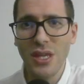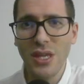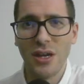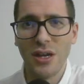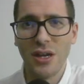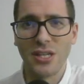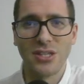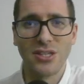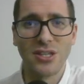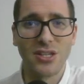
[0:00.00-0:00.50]

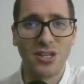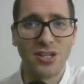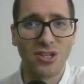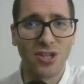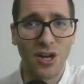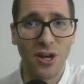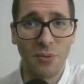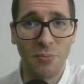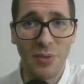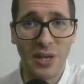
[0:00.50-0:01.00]
Chess is a
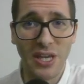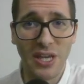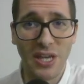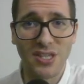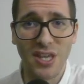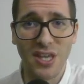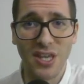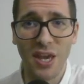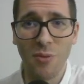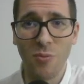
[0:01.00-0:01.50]

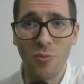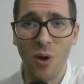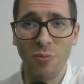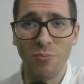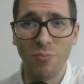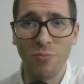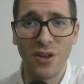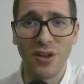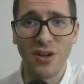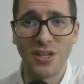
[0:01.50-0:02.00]
turn-based game. One
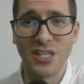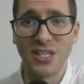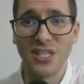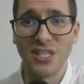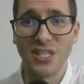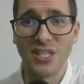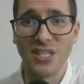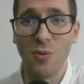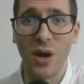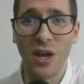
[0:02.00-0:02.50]
player gets
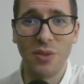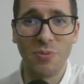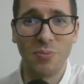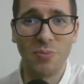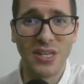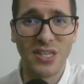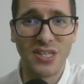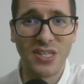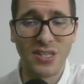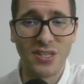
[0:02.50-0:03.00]
the white
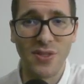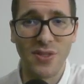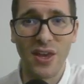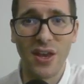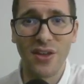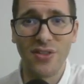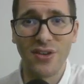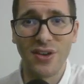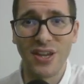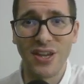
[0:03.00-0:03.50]
pieces,
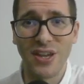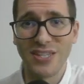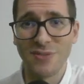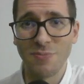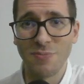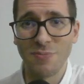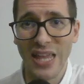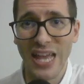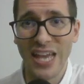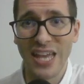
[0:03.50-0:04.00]
the other gets
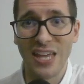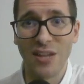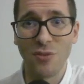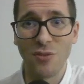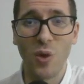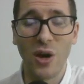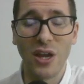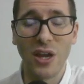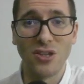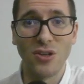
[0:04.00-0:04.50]
black,
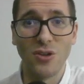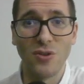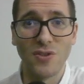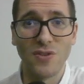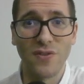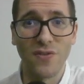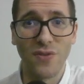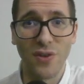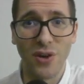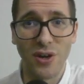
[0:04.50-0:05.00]
and white
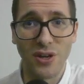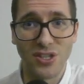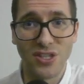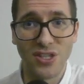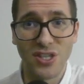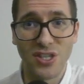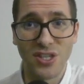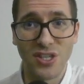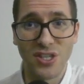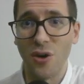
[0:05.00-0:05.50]
goes
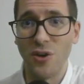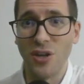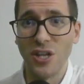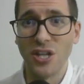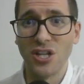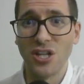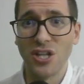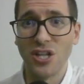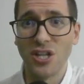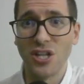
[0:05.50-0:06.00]
first. On
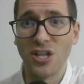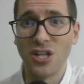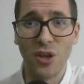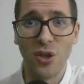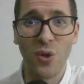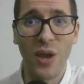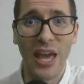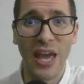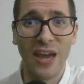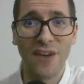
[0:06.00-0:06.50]
each turn
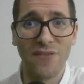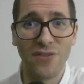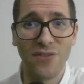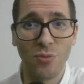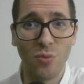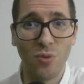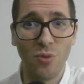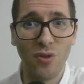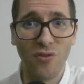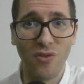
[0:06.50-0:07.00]
you have to
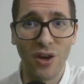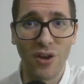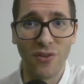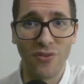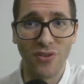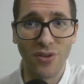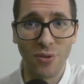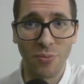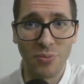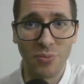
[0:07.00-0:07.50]
move one
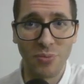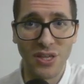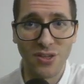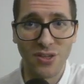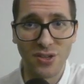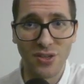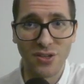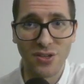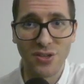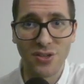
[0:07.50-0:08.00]
of your
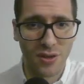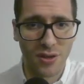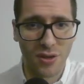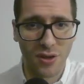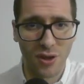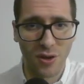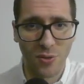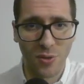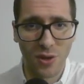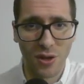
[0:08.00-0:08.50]
pieces.
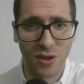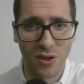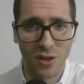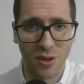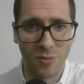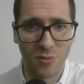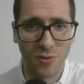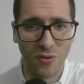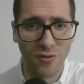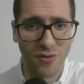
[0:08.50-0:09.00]
A rook
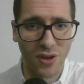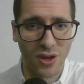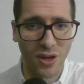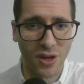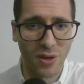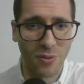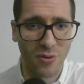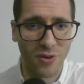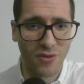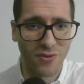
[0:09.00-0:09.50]
can move any
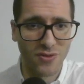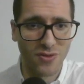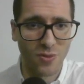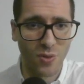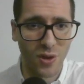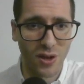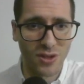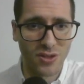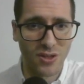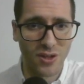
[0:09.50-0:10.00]
number of
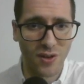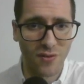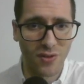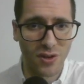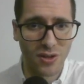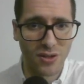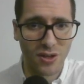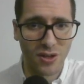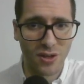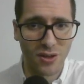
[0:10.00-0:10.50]
squares in a
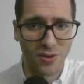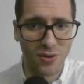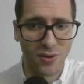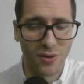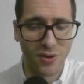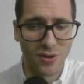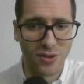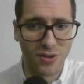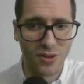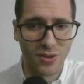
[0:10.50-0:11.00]
vertical or
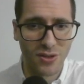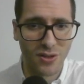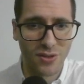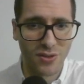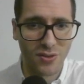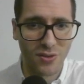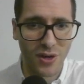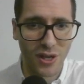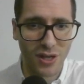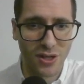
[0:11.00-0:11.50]
horizontal
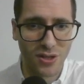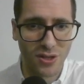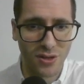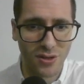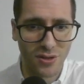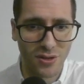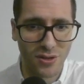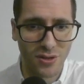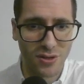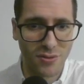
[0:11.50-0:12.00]

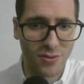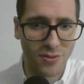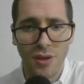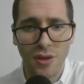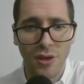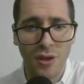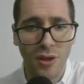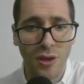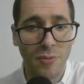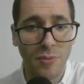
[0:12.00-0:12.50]
direction.
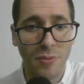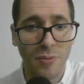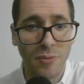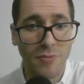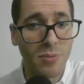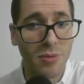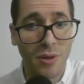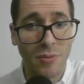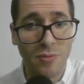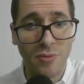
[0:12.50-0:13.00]
A
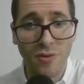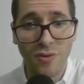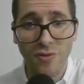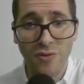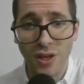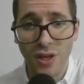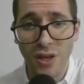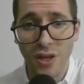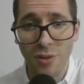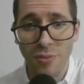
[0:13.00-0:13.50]
bishop can move
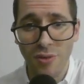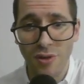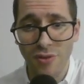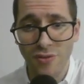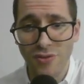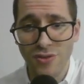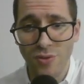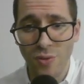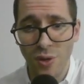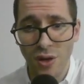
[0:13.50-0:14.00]
any number
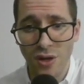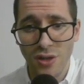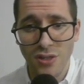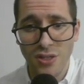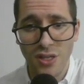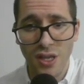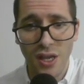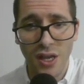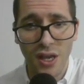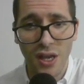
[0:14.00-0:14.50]
of squares
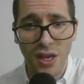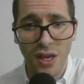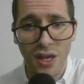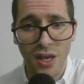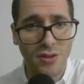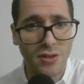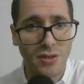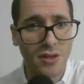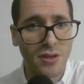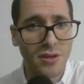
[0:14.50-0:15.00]

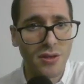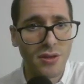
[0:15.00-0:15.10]
diagonally.